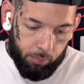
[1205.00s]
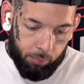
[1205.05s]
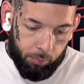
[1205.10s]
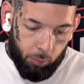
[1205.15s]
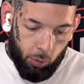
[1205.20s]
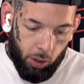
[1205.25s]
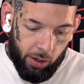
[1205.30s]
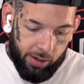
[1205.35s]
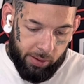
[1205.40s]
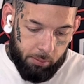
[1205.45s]

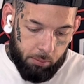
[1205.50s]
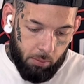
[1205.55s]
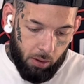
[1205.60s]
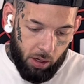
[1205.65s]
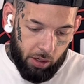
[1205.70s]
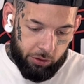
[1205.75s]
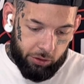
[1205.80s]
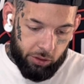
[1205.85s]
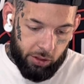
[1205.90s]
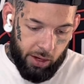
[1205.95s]
pretty
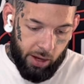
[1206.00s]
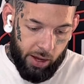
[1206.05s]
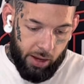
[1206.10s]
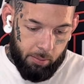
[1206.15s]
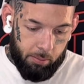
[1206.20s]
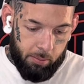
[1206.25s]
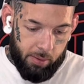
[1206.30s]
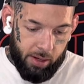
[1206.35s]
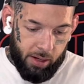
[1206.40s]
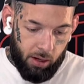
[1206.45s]
much a
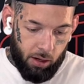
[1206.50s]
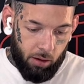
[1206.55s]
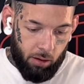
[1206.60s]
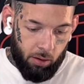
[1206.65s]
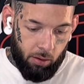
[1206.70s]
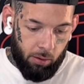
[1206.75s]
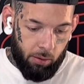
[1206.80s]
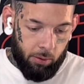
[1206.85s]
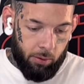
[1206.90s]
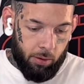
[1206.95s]

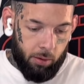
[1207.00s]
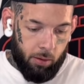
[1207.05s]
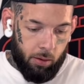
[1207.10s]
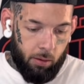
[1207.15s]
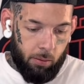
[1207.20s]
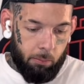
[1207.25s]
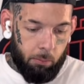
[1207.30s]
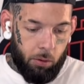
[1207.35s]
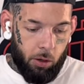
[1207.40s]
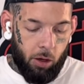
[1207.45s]
mirror,
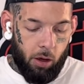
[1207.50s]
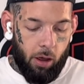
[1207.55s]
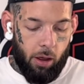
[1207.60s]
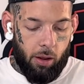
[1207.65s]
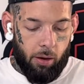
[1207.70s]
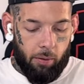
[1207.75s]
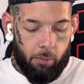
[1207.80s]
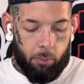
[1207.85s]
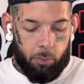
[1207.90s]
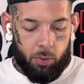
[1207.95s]

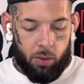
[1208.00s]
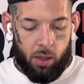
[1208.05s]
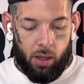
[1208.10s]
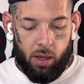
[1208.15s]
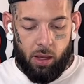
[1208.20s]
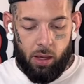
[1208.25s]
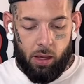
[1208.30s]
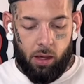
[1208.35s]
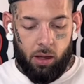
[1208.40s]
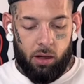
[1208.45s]
but
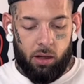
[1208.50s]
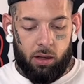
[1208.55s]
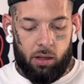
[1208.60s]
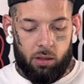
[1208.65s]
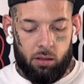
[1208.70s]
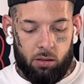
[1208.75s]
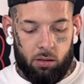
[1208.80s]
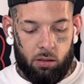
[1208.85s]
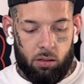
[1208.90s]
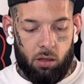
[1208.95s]
it
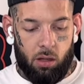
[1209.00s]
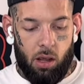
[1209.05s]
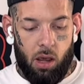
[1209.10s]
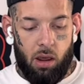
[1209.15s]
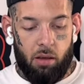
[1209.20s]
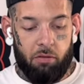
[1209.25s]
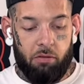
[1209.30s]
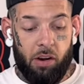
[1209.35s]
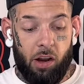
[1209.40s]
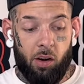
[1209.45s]
is
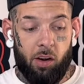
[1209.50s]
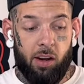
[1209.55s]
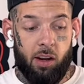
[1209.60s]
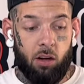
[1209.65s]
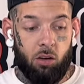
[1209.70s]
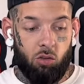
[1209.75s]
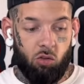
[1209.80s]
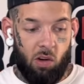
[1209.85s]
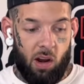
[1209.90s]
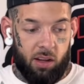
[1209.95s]
a very
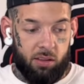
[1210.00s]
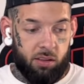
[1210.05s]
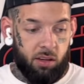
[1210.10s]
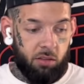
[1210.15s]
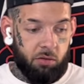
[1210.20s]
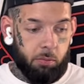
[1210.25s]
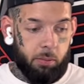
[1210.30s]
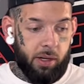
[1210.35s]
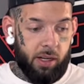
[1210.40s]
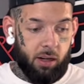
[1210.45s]

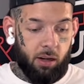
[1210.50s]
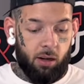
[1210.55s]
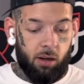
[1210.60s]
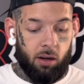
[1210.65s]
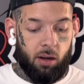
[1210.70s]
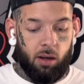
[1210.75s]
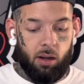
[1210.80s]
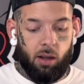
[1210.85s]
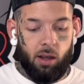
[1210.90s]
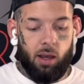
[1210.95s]
aggressive
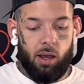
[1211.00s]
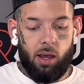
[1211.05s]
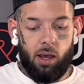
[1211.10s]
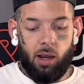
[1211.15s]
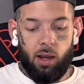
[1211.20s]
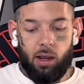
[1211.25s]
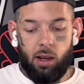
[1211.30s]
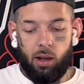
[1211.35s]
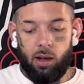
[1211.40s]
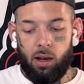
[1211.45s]
mirror.
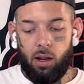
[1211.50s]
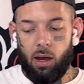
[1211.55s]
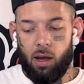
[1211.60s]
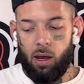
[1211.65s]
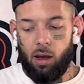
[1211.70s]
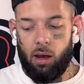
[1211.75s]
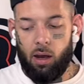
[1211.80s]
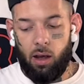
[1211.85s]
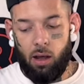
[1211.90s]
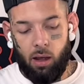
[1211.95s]
And
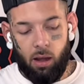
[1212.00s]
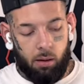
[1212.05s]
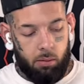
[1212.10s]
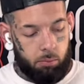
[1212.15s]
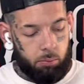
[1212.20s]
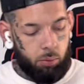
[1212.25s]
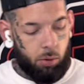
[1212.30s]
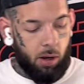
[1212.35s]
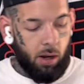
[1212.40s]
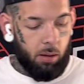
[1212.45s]

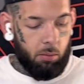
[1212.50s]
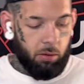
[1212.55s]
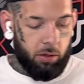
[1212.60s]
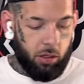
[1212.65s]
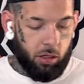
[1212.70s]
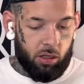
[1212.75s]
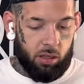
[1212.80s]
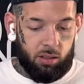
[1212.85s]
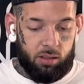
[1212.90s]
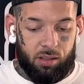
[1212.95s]
I'm probably
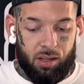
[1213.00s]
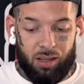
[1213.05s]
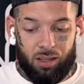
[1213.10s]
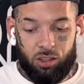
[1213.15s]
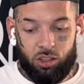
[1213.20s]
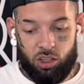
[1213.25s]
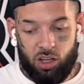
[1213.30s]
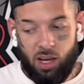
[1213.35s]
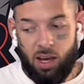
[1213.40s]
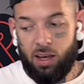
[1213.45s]
gonna
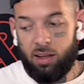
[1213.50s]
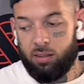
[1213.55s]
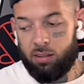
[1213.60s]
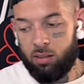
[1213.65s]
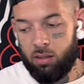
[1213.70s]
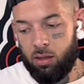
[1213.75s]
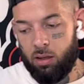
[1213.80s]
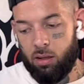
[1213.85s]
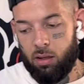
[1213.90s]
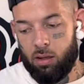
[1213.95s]

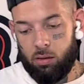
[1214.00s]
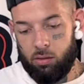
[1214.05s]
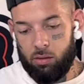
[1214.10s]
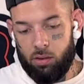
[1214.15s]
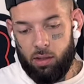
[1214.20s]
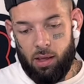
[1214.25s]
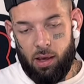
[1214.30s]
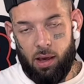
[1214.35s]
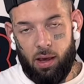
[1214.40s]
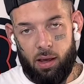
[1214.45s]
suggest
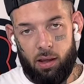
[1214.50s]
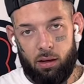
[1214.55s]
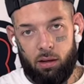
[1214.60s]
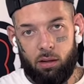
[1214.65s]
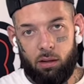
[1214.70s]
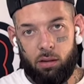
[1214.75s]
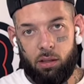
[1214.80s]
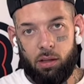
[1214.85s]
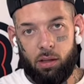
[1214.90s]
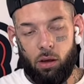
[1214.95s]

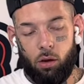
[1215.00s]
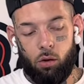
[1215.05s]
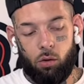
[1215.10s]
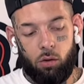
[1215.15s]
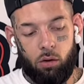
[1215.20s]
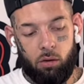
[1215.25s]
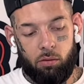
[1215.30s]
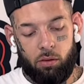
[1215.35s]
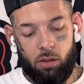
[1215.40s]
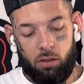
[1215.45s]
that the
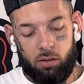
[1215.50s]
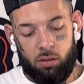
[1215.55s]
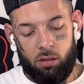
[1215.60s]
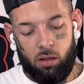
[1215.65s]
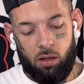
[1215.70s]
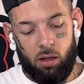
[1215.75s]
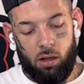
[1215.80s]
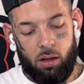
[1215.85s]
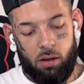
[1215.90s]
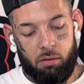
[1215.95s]
owner of this
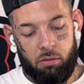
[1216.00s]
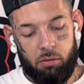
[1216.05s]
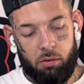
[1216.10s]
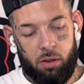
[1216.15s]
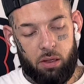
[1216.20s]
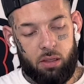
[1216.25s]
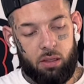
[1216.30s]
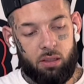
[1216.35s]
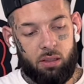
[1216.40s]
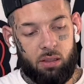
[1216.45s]
knife
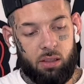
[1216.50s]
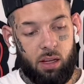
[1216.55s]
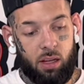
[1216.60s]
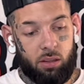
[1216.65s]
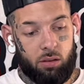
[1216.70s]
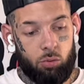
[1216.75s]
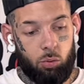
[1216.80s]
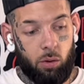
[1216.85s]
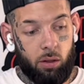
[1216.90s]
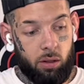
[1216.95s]

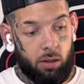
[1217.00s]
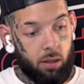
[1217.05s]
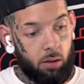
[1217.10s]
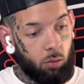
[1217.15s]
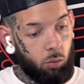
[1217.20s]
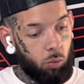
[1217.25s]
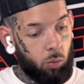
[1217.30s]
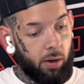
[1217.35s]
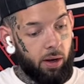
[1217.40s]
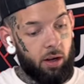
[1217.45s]
sticks with
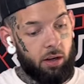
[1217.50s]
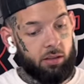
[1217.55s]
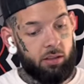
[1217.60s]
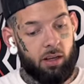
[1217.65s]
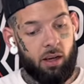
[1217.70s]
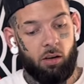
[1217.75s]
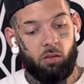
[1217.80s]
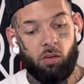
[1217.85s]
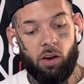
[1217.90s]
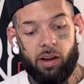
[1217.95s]
where it's
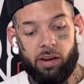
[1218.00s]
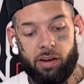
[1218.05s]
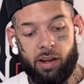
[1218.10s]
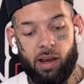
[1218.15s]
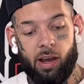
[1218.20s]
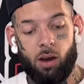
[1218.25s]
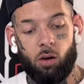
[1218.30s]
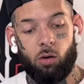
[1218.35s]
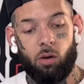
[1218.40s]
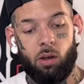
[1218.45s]
at right
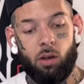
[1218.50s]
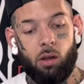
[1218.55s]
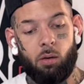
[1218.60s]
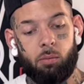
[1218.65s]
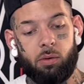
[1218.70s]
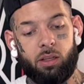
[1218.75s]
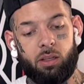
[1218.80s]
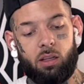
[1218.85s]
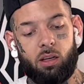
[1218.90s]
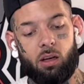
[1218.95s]
now
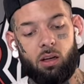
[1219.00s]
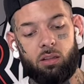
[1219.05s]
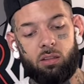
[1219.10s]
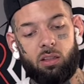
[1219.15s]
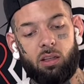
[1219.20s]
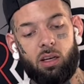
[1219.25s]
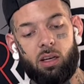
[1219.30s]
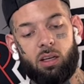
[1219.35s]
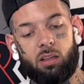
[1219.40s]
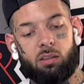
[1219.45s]
because
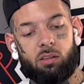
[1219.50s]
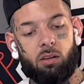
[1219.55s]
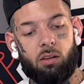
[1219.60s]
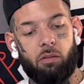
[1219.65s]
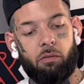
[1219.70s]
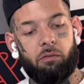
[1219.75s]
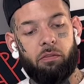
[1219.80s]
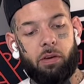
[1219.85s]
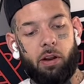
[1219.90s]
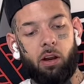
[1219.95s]
it's
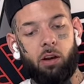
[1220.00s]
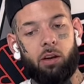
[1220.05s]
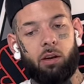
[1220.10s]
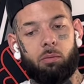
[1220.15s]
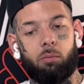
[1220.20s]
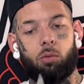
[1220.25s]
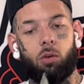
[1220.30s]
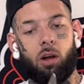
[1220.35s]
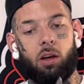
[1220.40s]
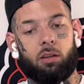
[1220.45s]
very
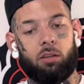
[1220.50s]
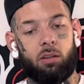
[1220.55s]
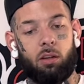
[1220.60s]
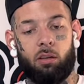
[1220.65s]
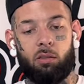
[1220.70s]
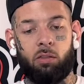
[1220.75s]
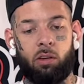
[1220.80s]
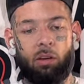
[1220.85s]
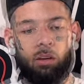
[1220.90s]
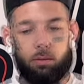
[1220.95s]

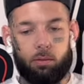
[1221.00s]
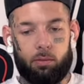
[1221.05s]
impressive.